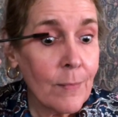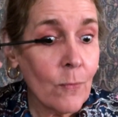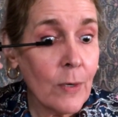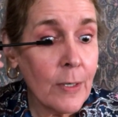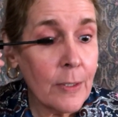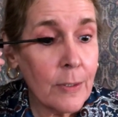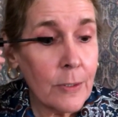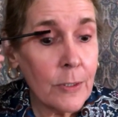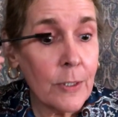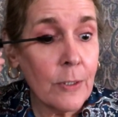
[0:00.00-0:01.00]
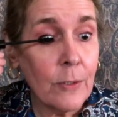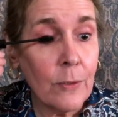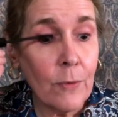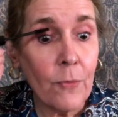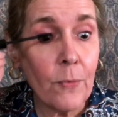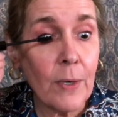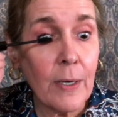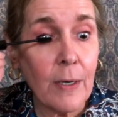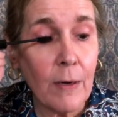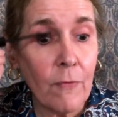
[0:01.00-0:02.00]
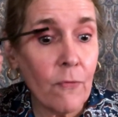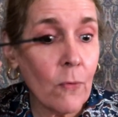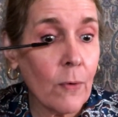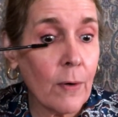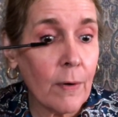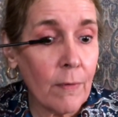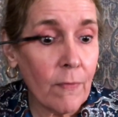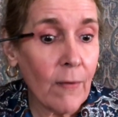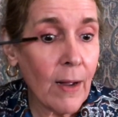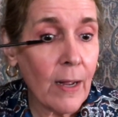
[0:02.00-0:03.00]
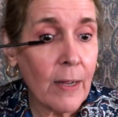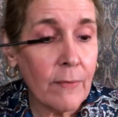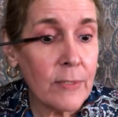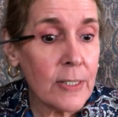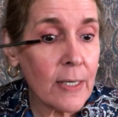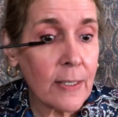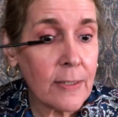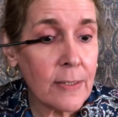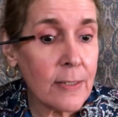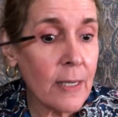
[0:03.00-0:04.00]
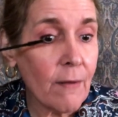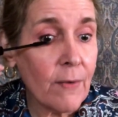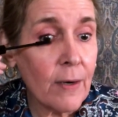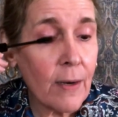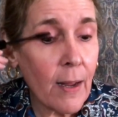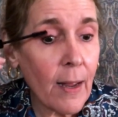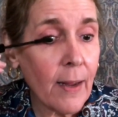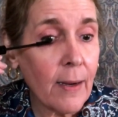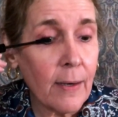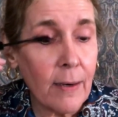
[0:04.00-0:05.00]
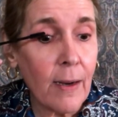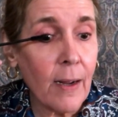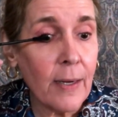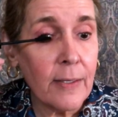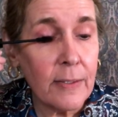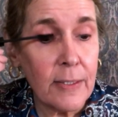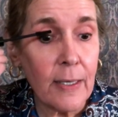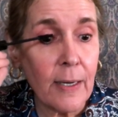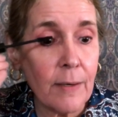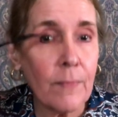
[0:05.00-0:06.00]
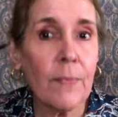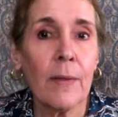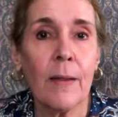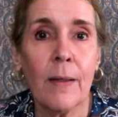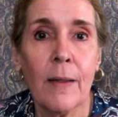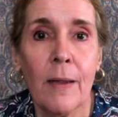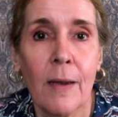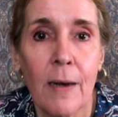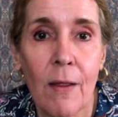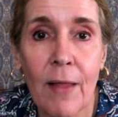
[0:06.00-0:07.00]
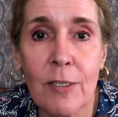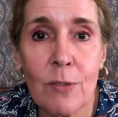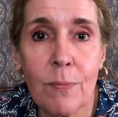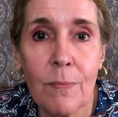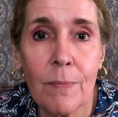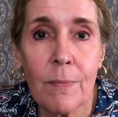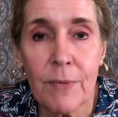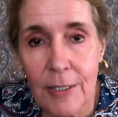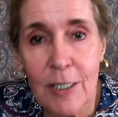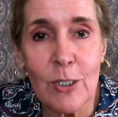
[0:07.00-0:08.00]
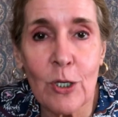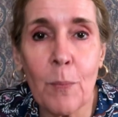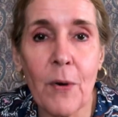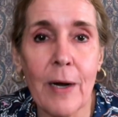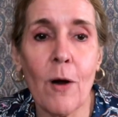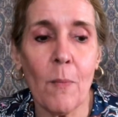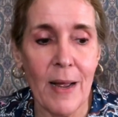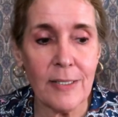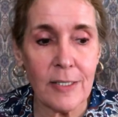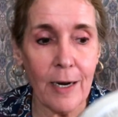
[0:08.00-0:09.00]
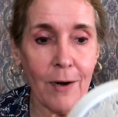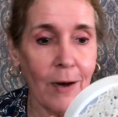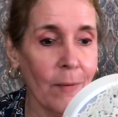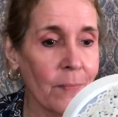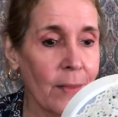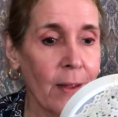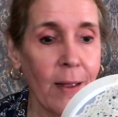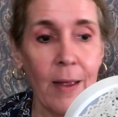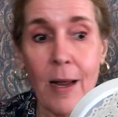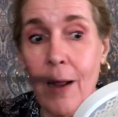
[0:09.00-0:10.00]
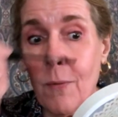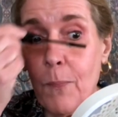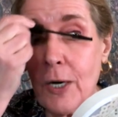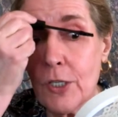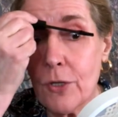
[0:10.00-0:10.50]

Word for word: One, two, three, four, five, six, seven, eight, nine, ten. Now that's, this is Superhero Mascara and I'll brush